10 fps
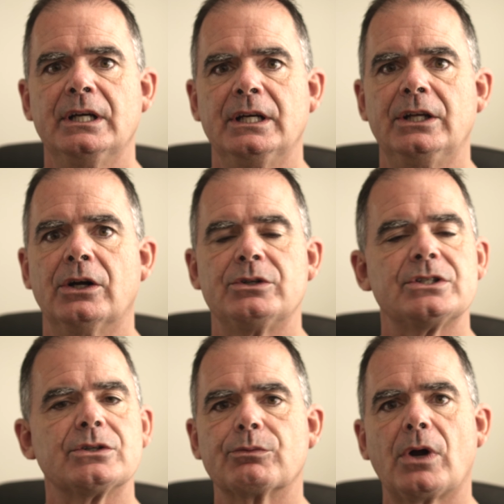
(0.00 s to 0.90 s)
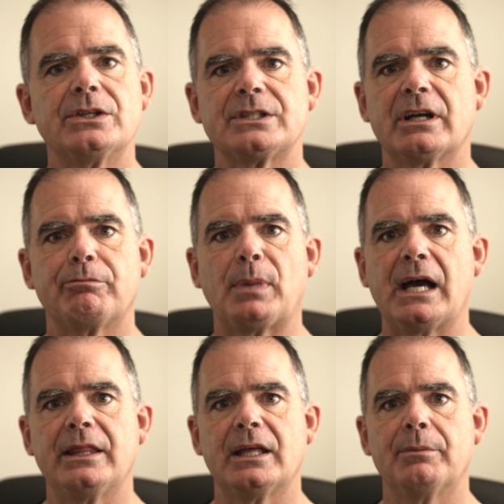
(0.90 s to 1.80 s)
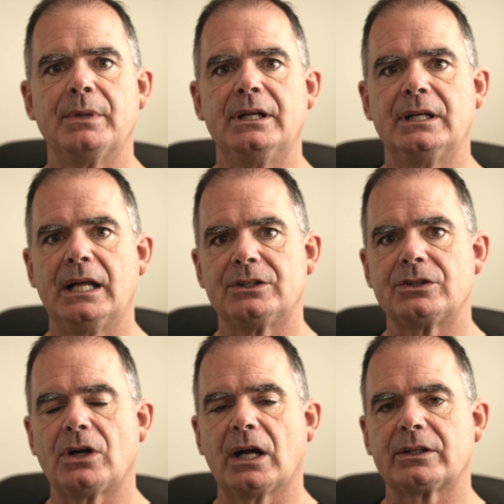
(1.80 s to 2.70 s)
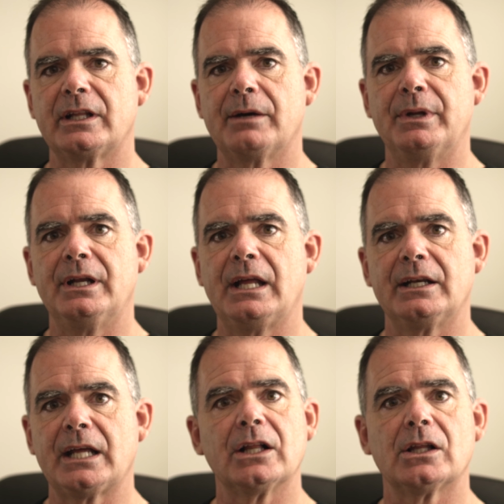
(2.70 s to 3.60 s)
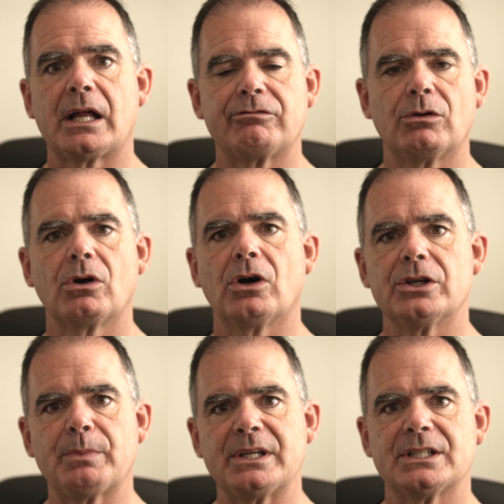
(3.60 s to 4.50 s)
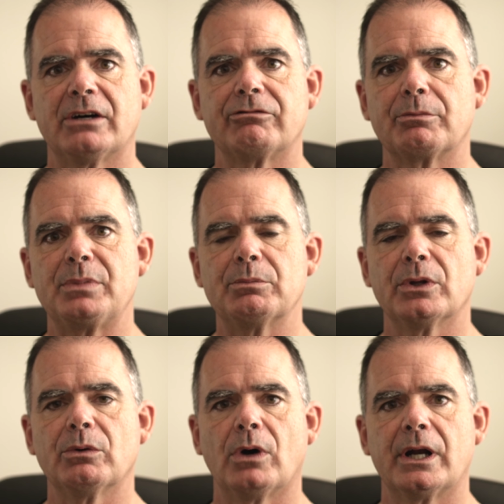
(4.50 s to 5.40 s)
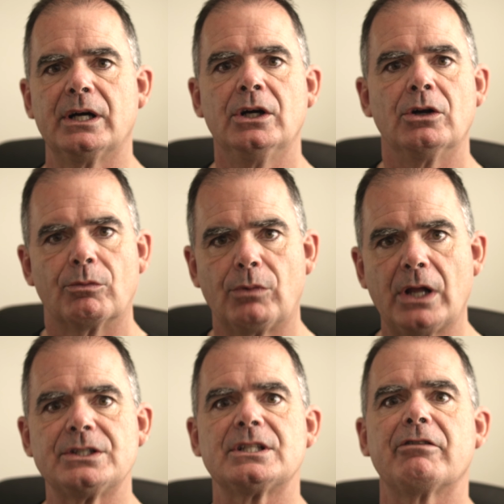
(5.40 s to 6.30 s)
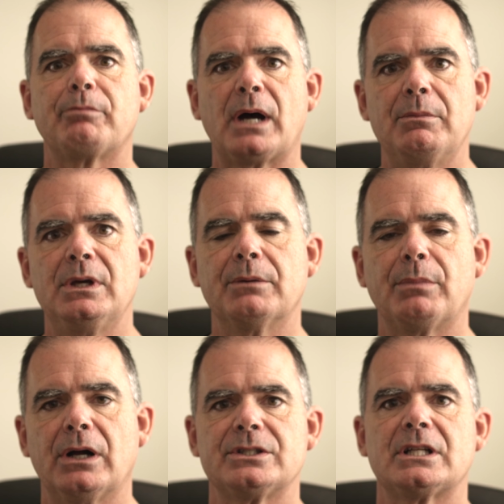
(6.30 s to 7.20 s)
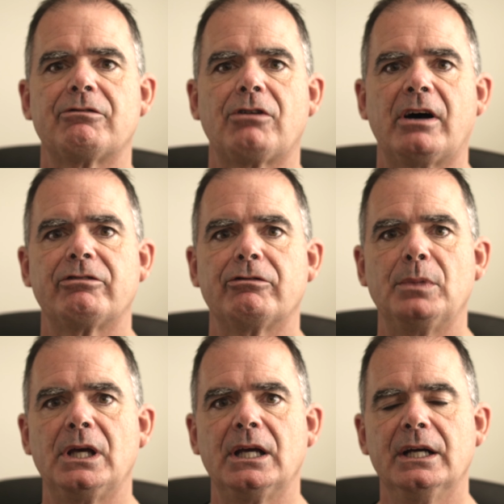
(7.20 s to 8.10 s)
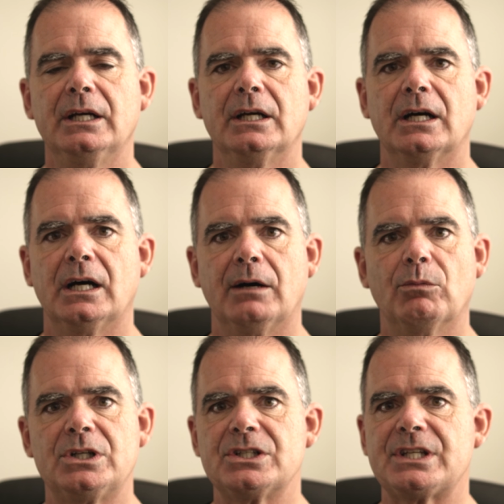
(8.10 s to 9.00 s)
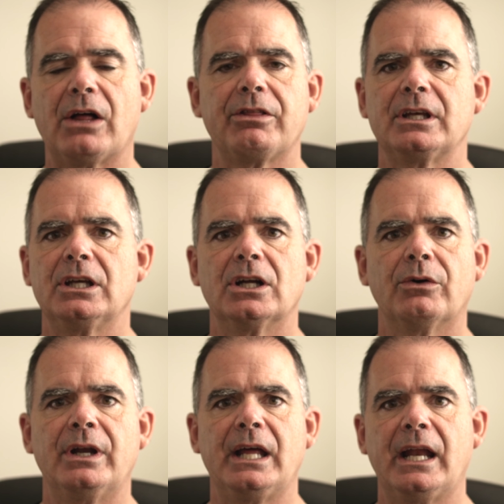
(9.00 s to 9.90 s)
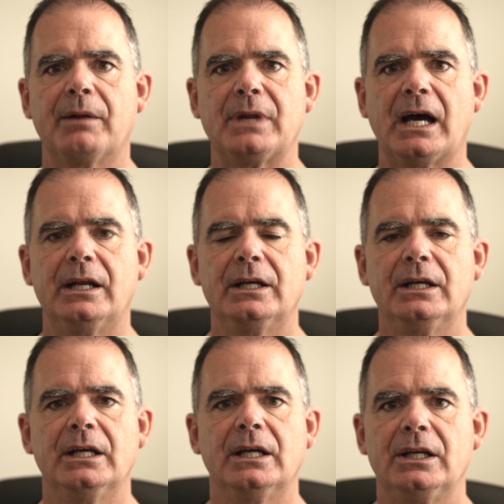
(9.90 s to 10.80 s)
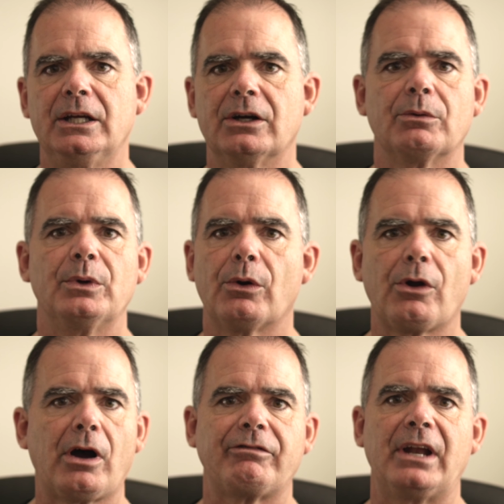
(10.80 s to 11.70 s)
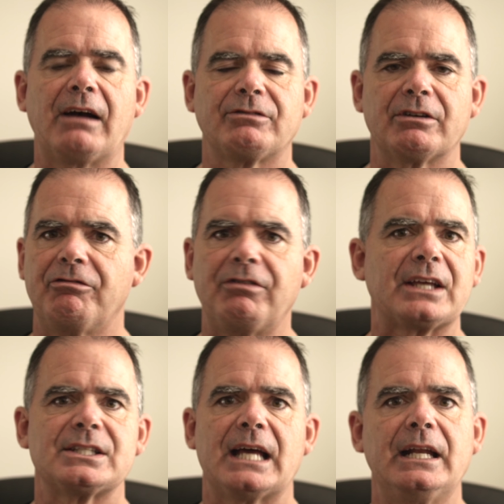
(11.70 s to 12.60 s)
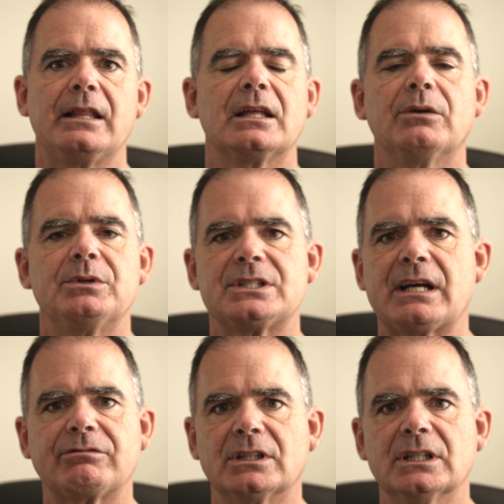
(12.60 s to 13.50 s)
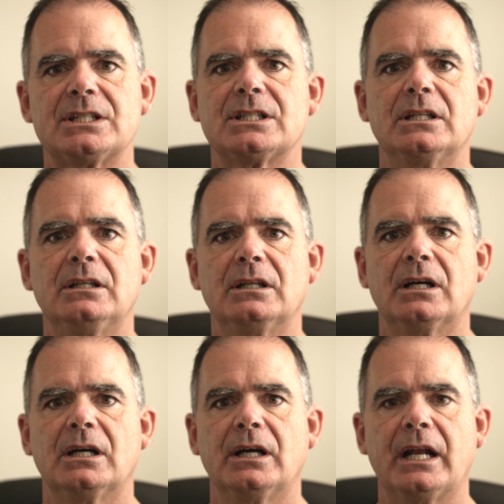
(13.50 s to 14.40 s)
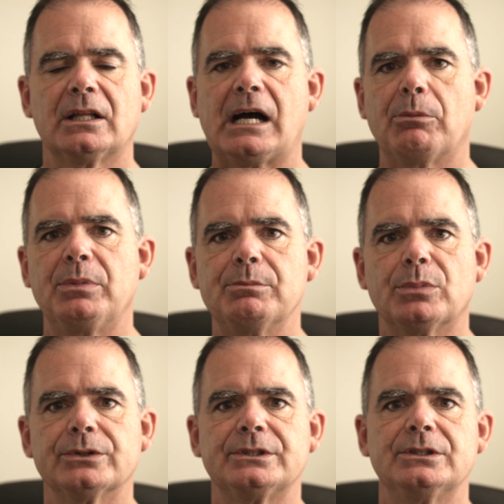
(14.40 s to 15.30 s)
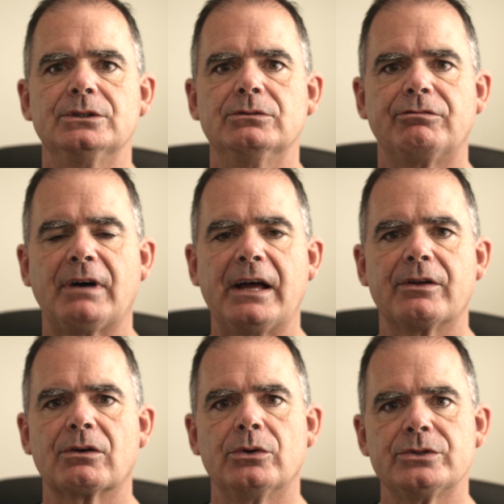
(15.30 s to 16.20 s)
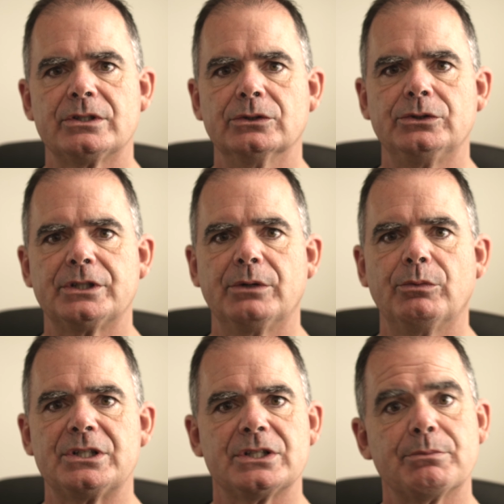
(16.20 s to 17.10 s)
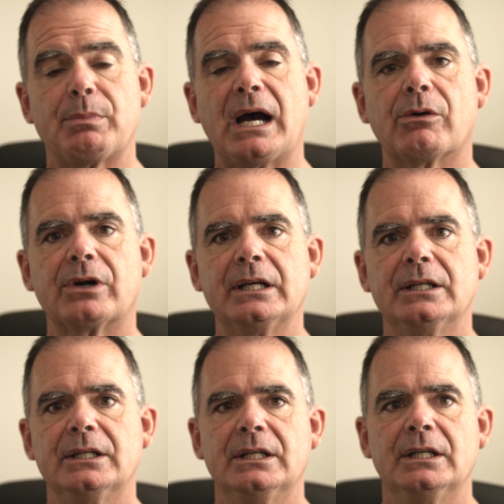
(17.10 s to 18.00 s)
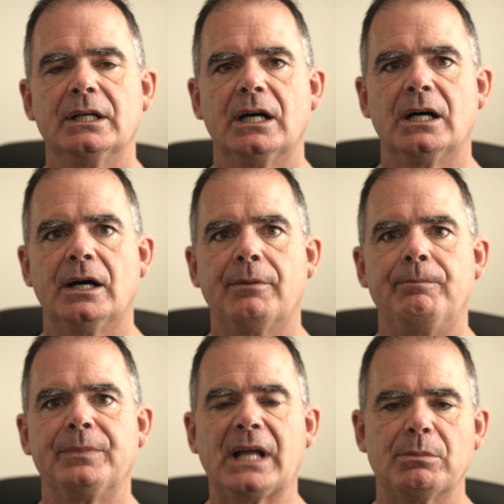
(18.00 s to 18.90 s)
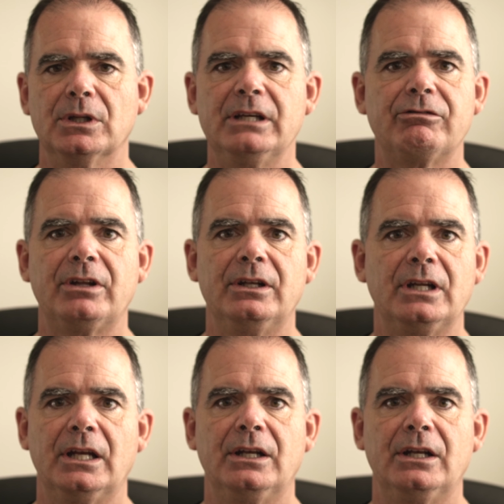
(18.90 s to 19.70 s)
you know, just to run stuff by them and to talk to them, and getting a lot of phone calls myself from people that want to run stuff by me and bounce stuff off of me, which is healthy, you know, and I'm not here, and we don't often have to fix anything. We just have to listen and allow people to find their own solution, which is empowering. I believe in